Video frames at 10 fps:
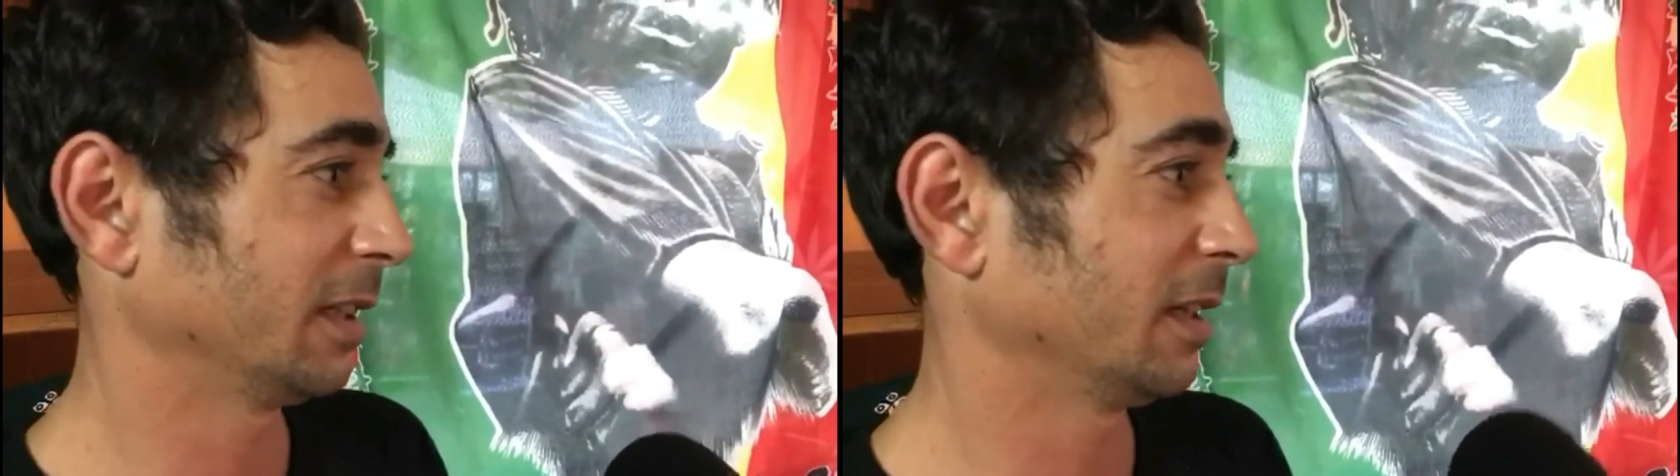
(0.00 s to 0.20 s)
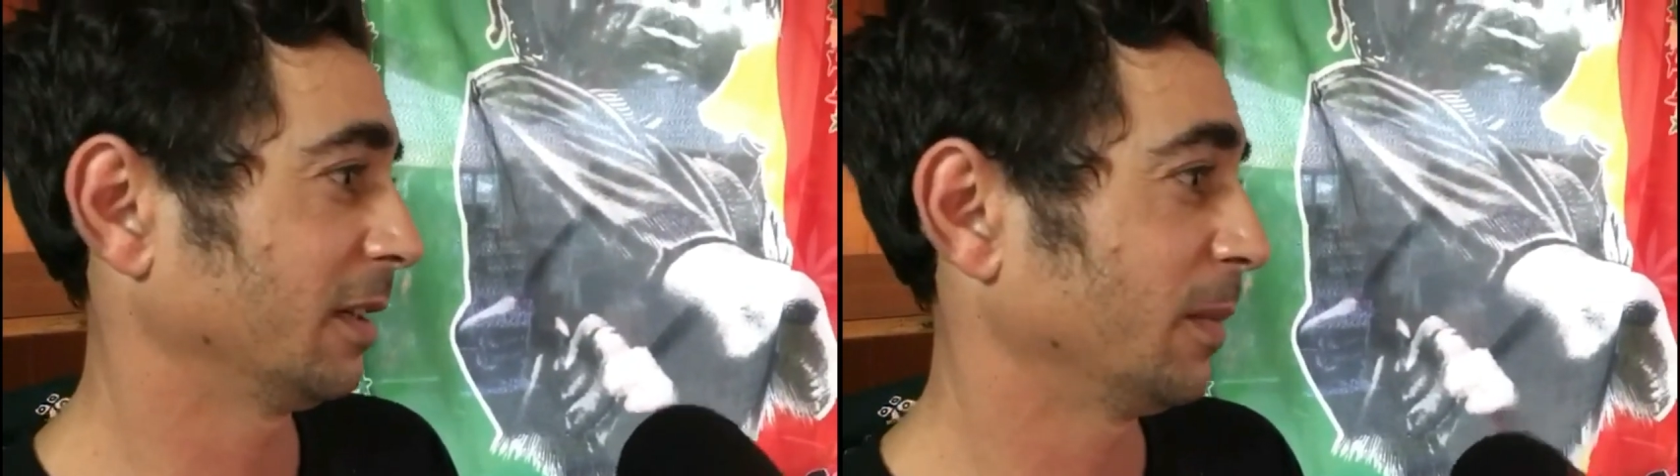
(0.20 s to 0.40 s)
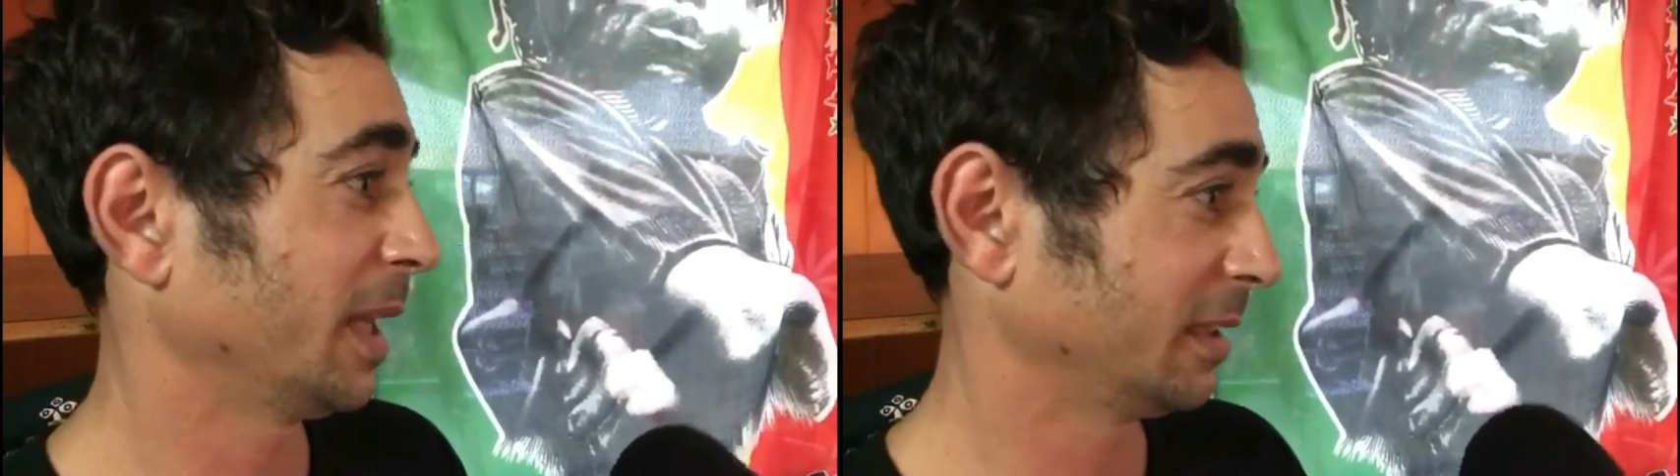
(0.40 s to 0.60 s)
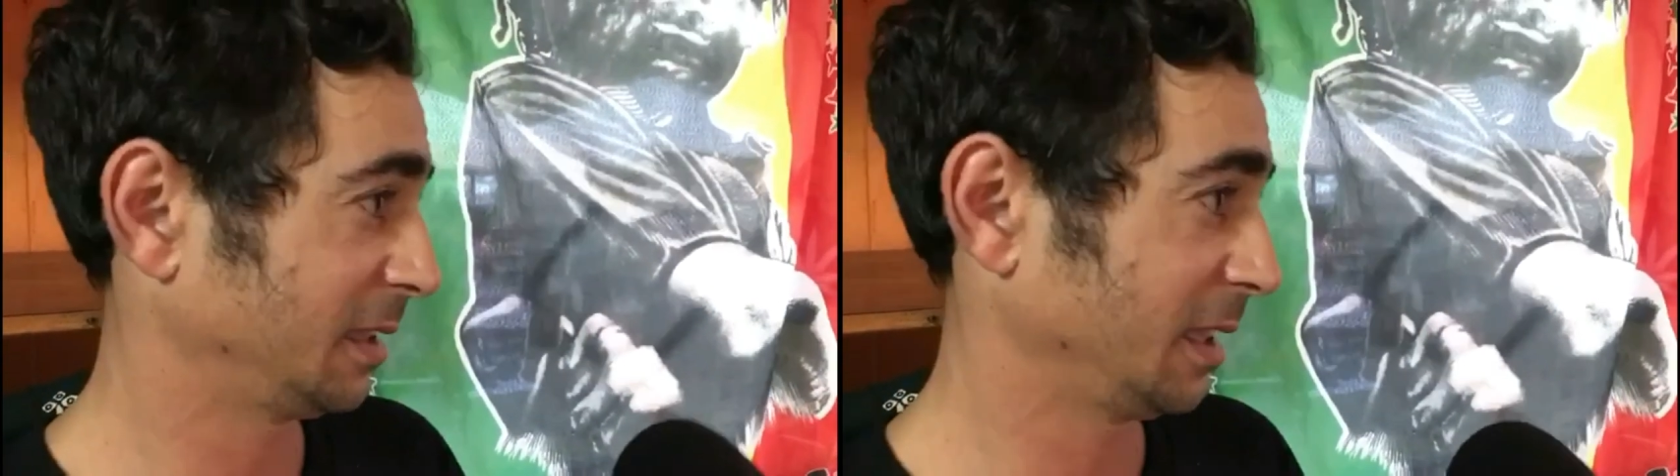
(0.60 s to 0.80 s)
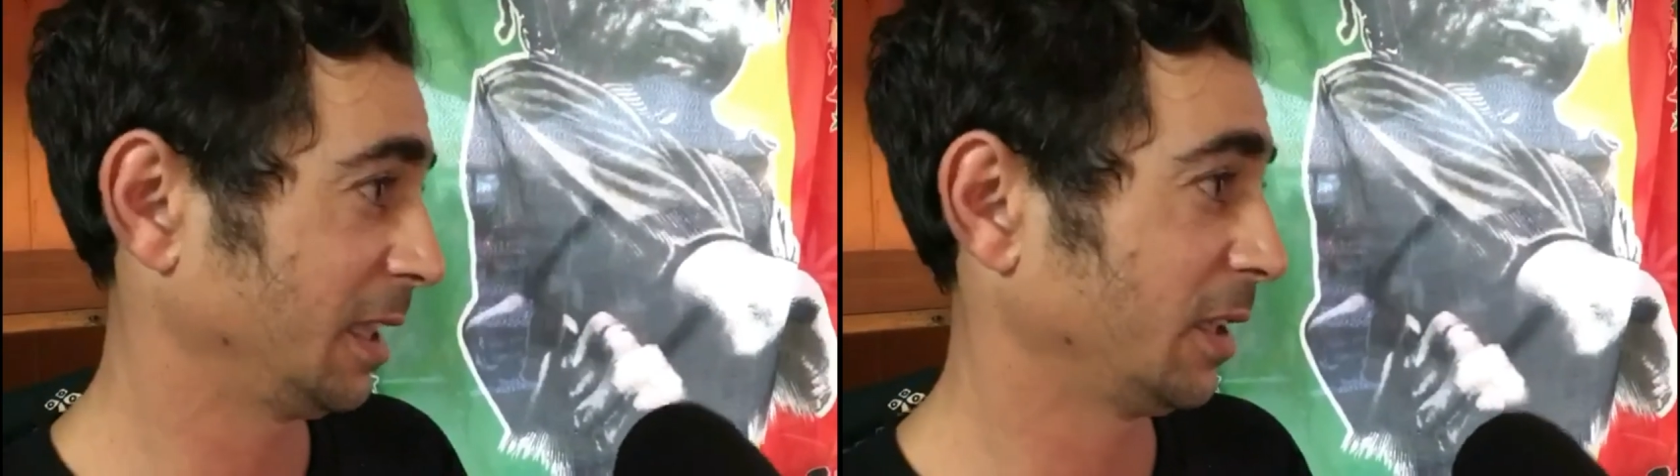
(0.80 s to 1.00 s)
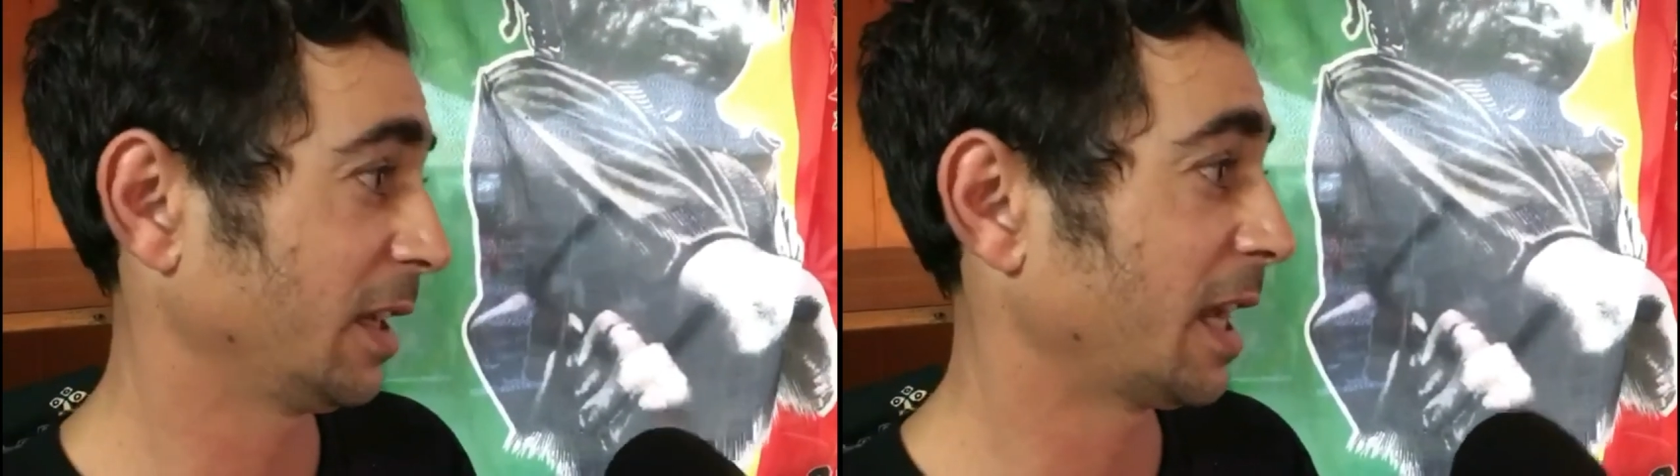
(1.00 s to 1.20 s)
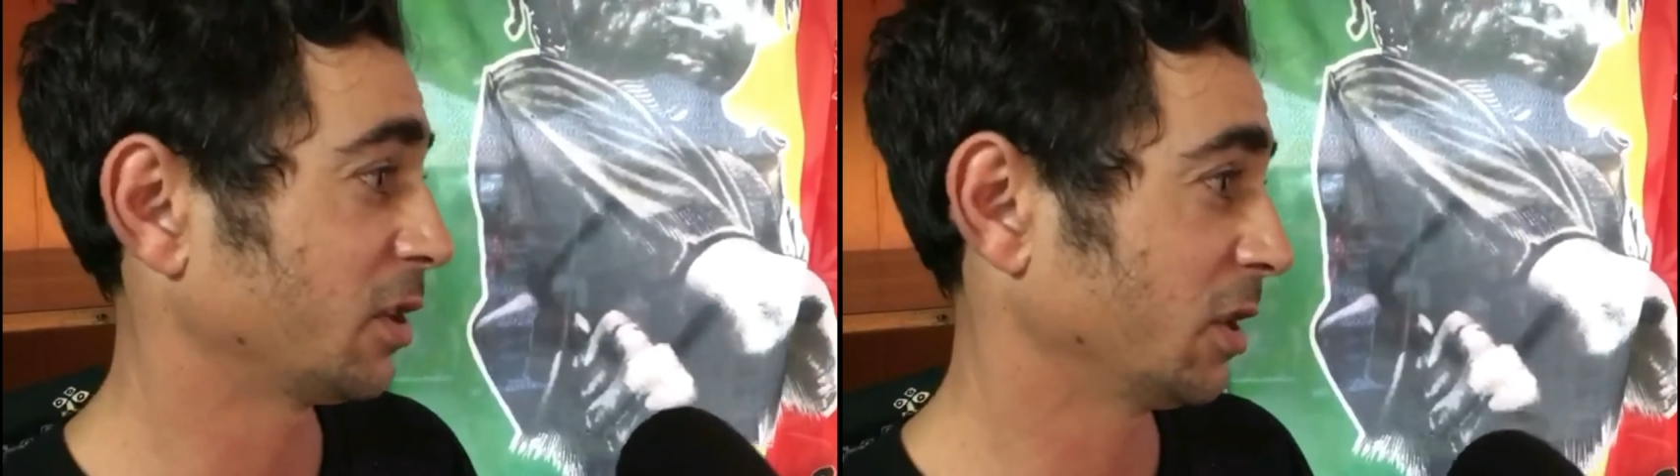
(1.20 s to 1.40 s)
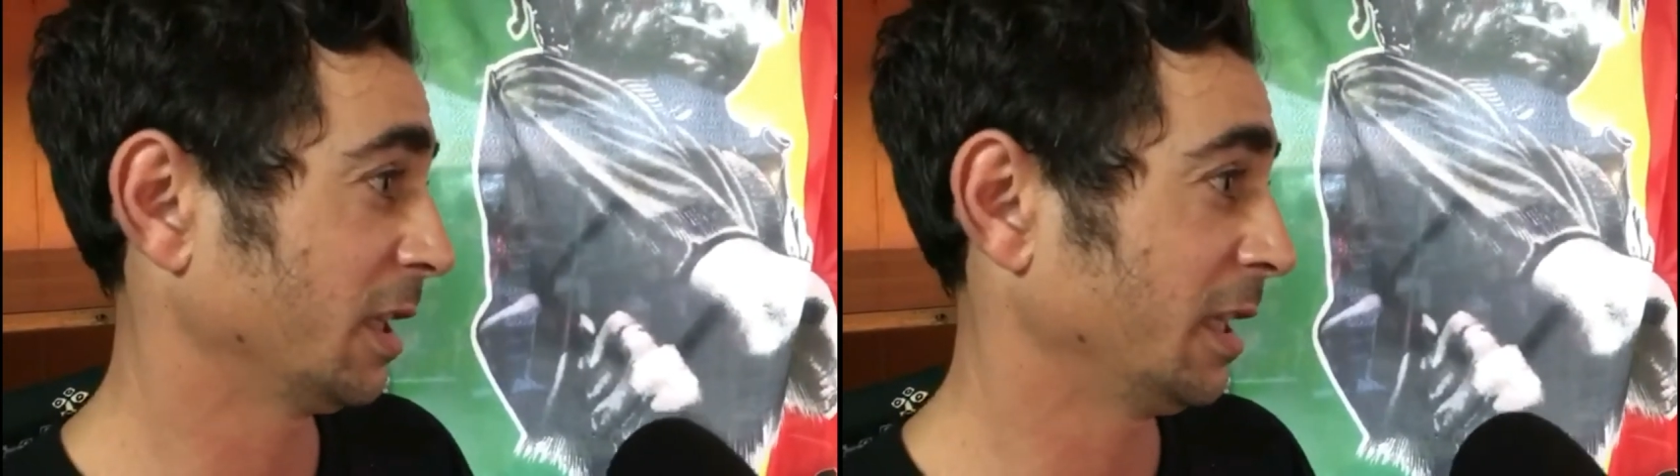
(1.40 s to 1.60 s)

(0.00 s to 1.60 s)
and uh, medicine here yes.